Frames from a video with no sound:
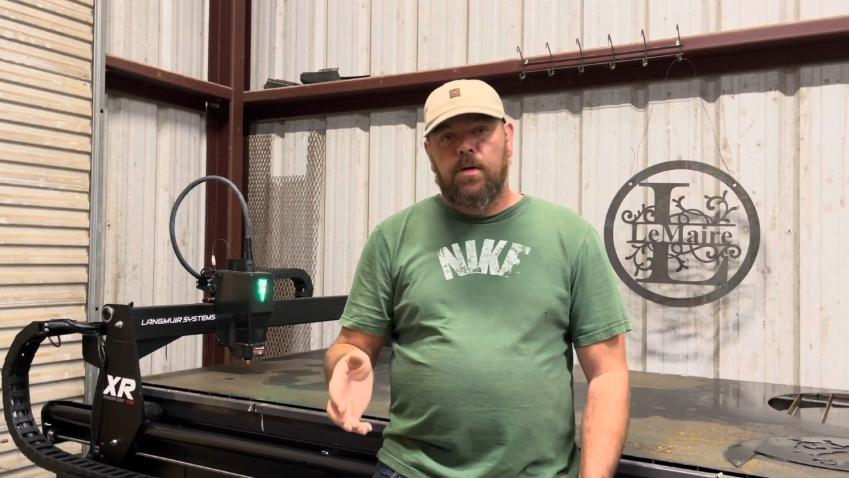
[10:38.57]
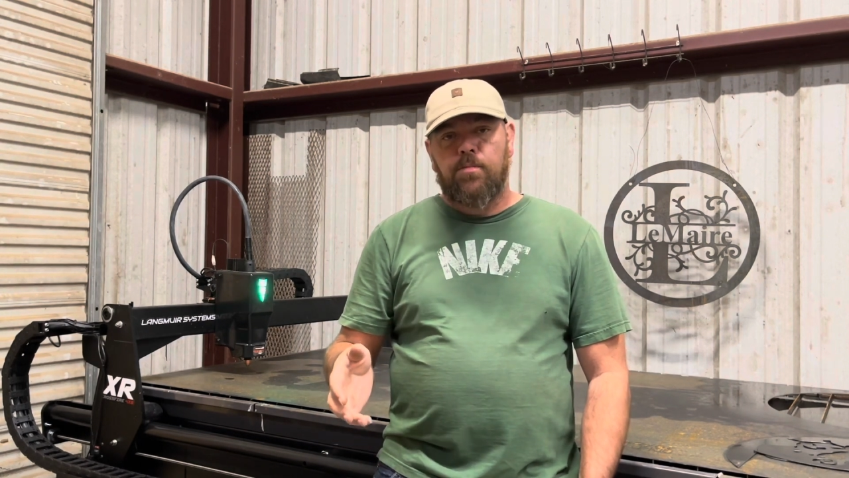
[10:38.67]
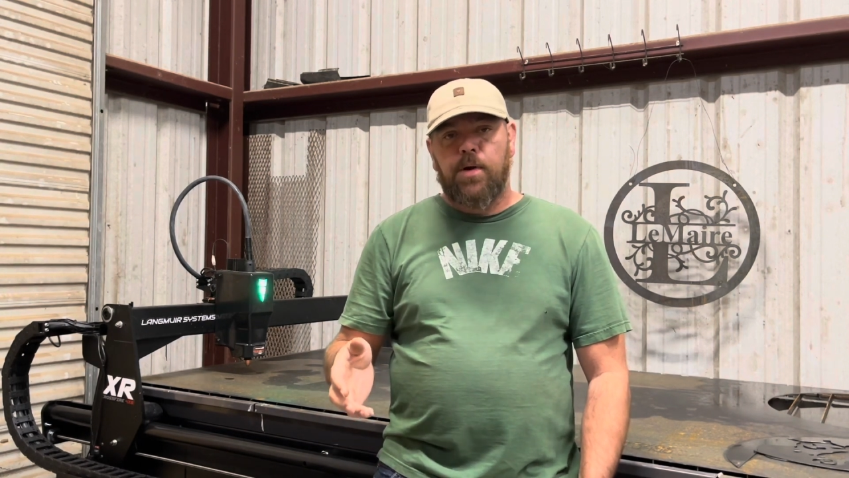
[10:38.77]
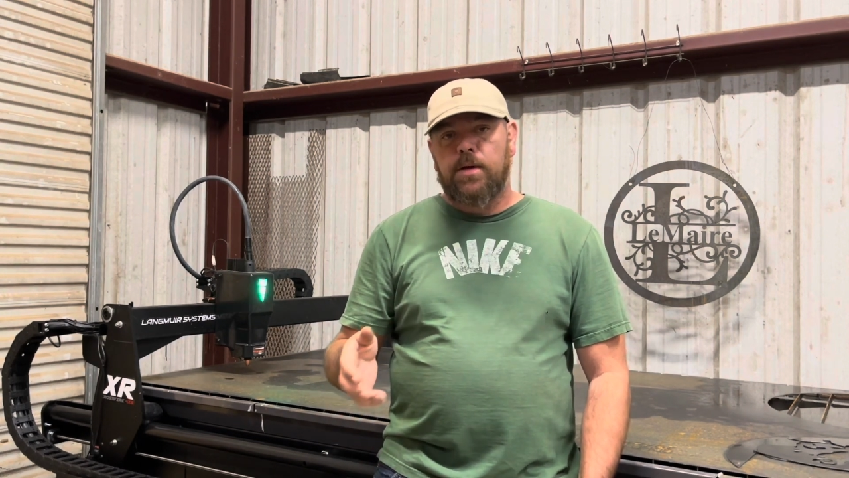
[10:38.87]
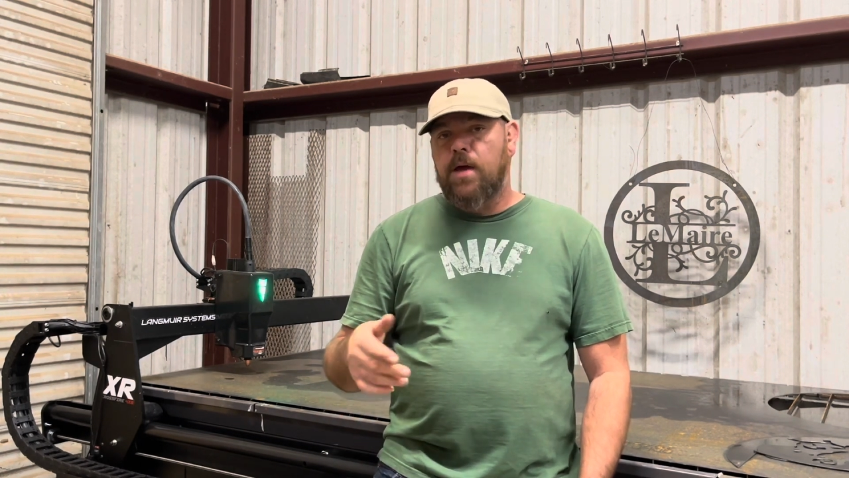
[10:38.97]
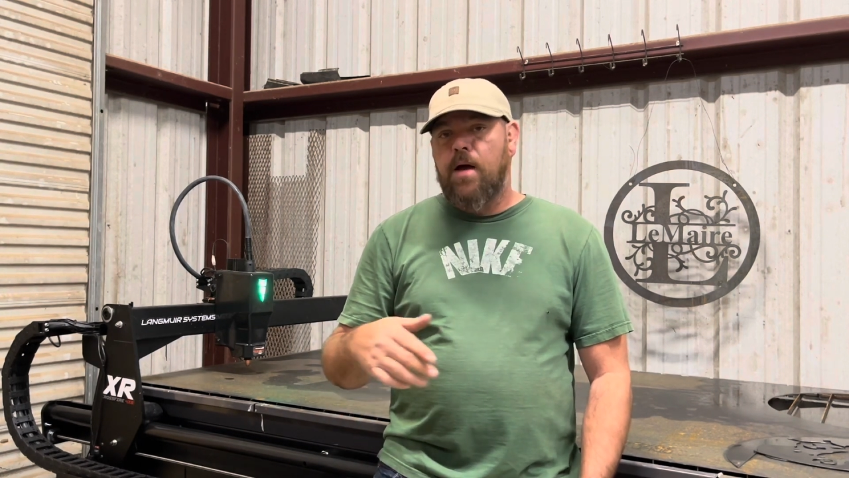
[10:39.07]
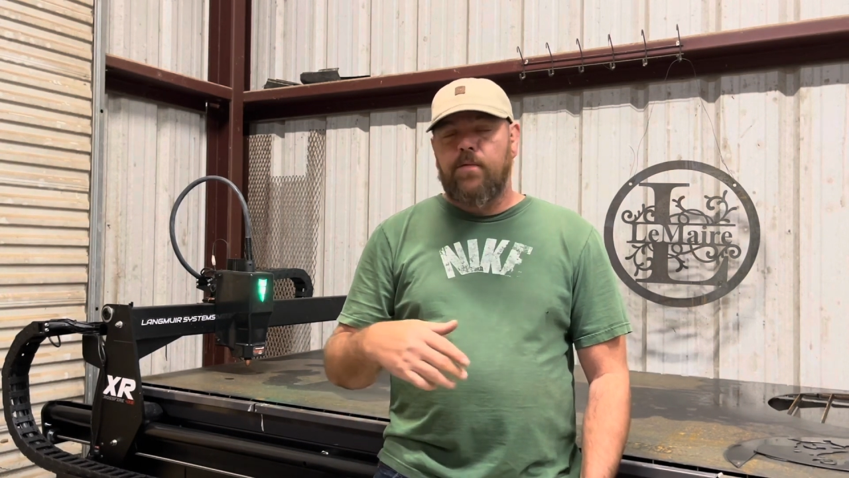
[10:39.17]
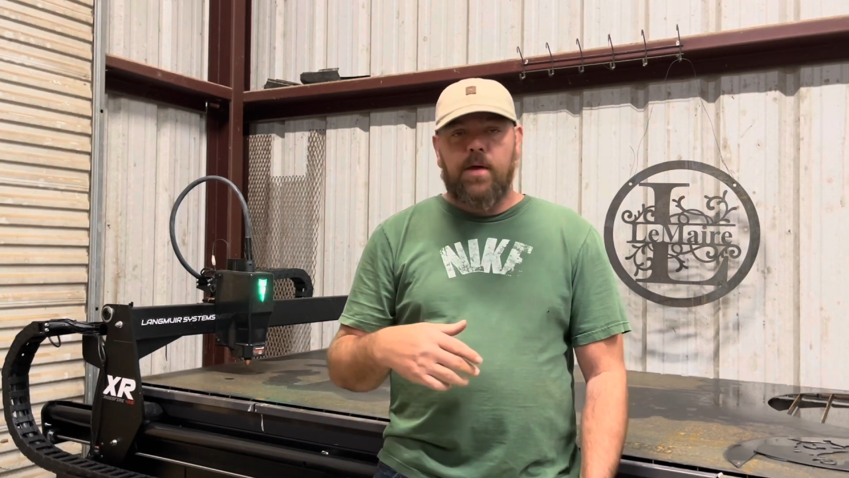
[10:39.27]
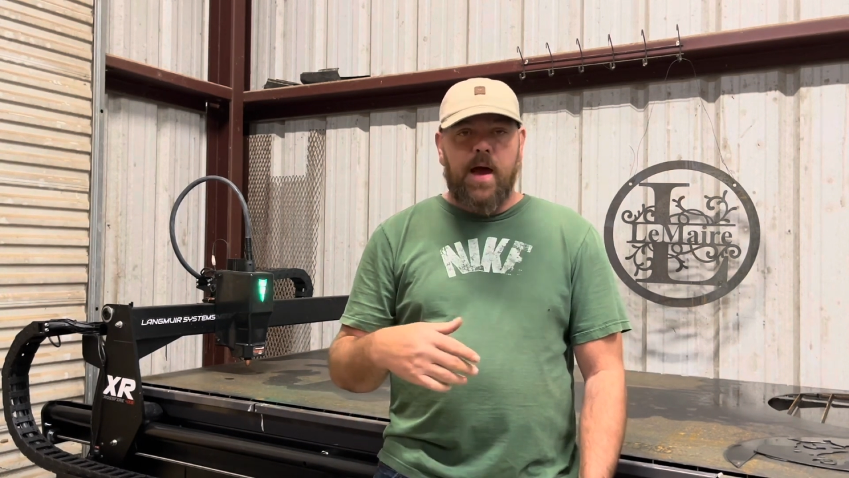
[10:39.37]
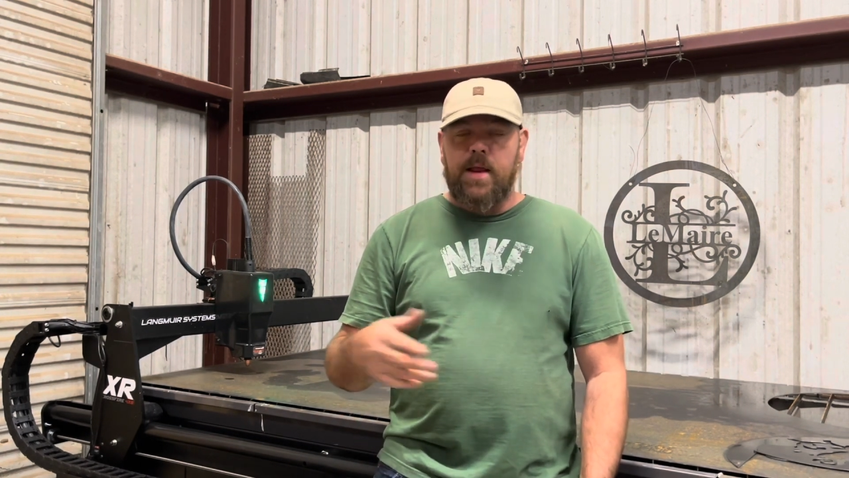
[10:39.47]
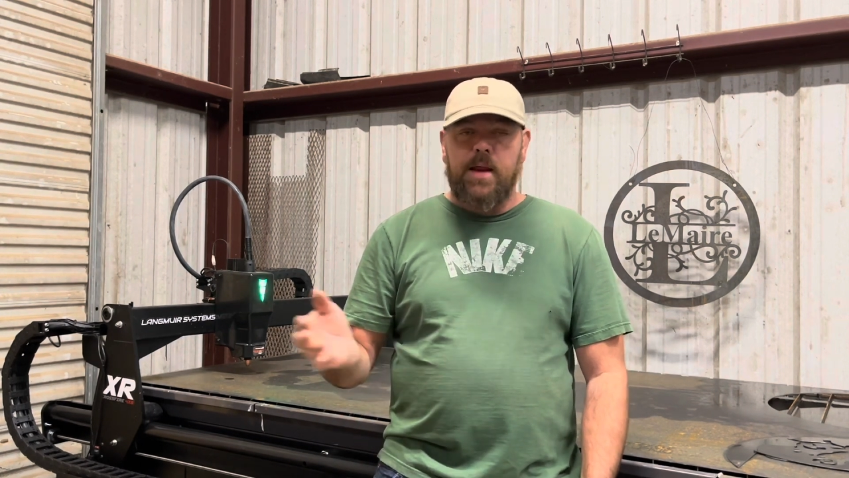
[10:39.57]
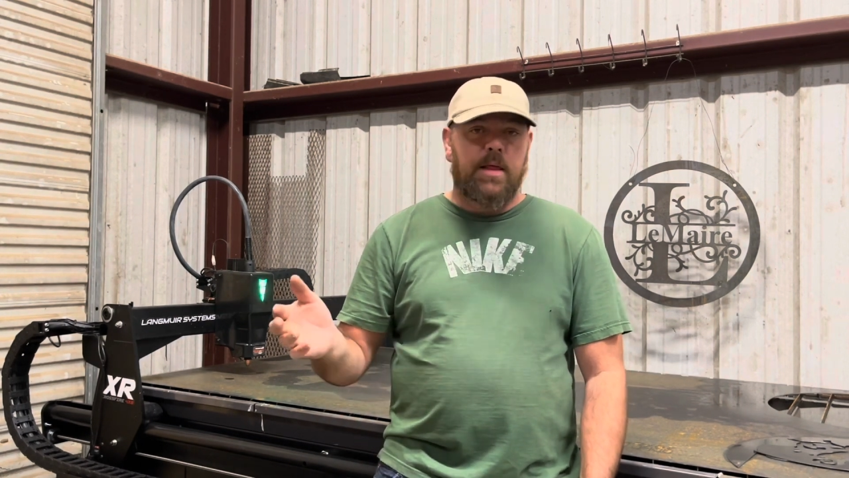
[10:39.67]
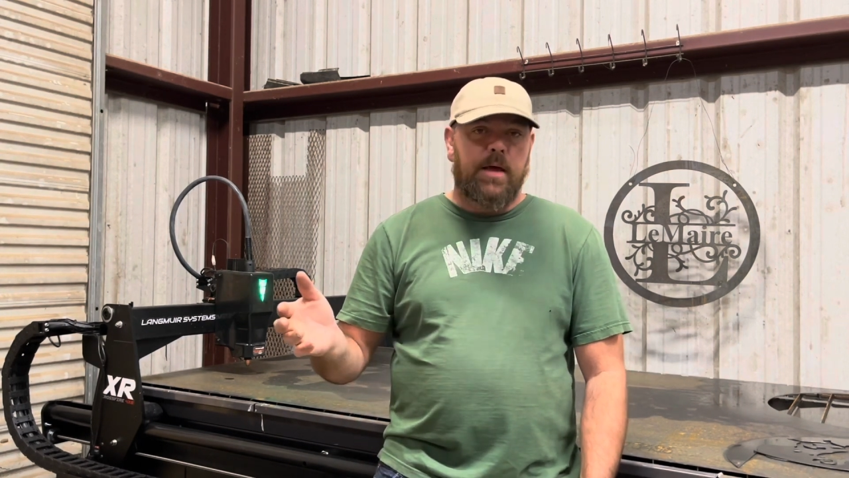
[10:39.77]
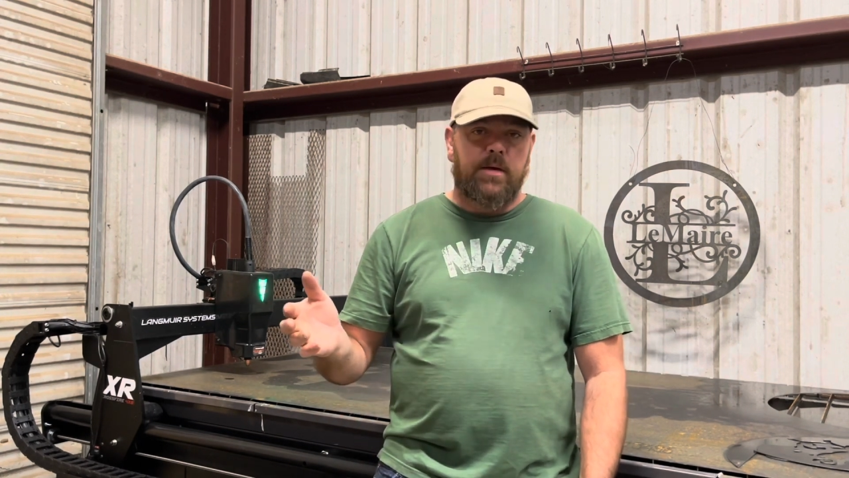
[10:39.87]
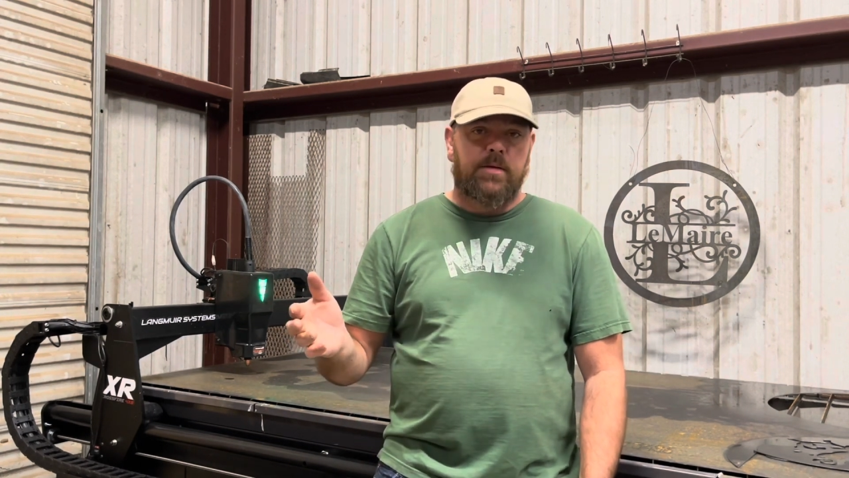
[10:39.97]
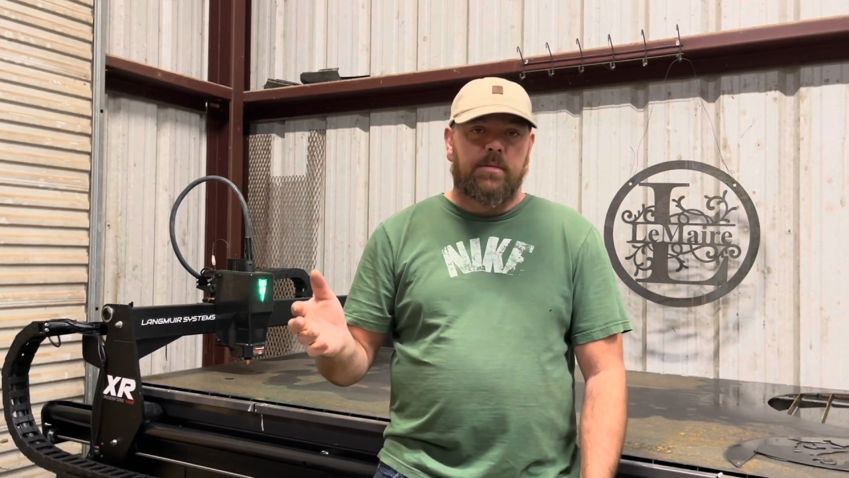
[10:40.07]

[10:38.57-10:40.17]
because I haven't had any leaks.